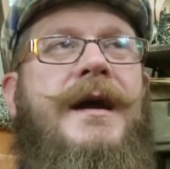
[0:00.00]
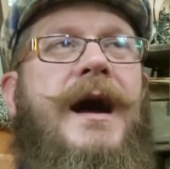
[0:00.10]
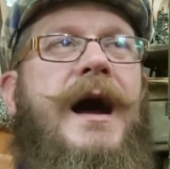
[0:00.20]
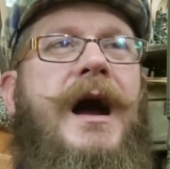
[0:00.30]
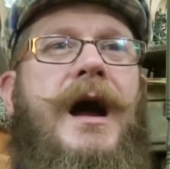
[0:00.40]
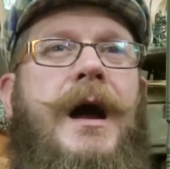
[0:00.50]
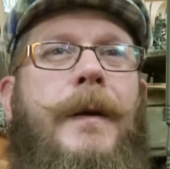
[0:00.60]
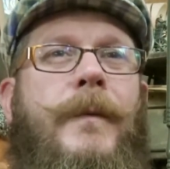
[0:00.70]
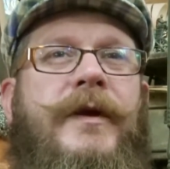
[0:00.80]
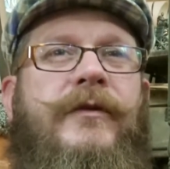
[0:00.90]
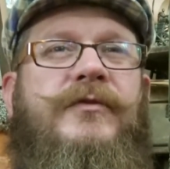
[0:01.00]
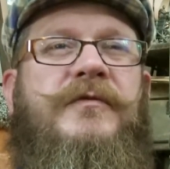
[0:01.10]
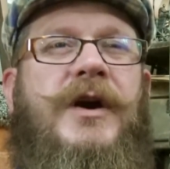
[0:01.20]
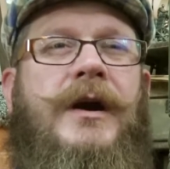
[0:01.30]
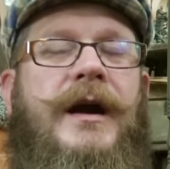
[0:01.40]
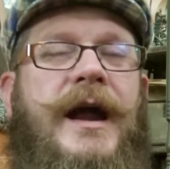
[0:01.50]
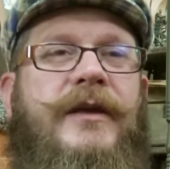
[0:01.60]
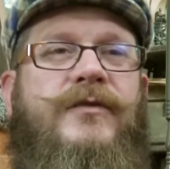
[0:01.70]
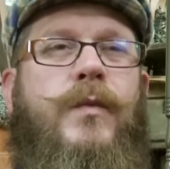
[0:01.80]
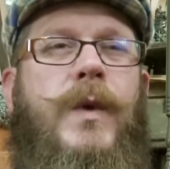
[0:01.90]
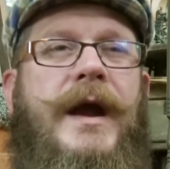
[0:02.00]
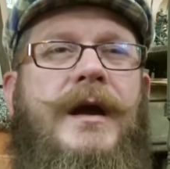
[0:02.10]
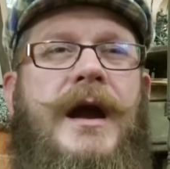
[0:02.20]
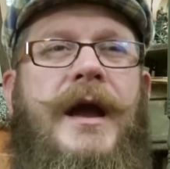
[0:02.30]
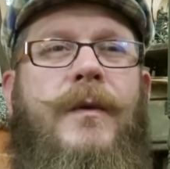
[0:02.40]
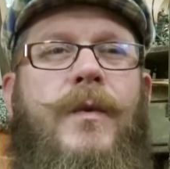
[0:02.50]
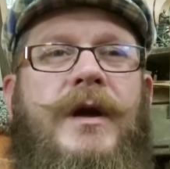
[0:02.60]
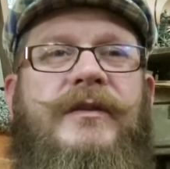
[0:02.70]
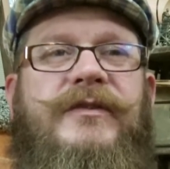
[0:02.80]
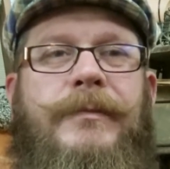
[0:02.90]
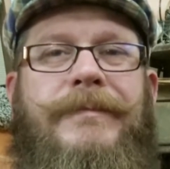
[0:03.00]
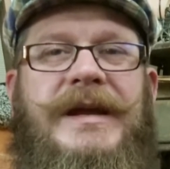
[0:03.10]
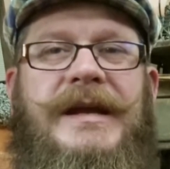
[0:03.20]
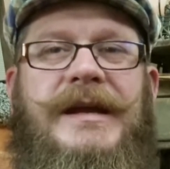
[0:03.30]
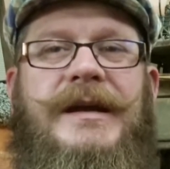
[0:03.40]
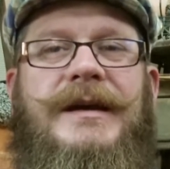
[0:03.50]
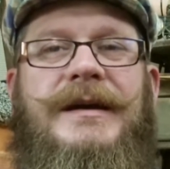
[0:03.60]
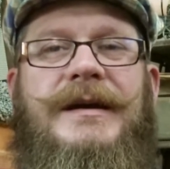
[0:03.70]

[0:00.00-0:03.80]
as far as where I want to be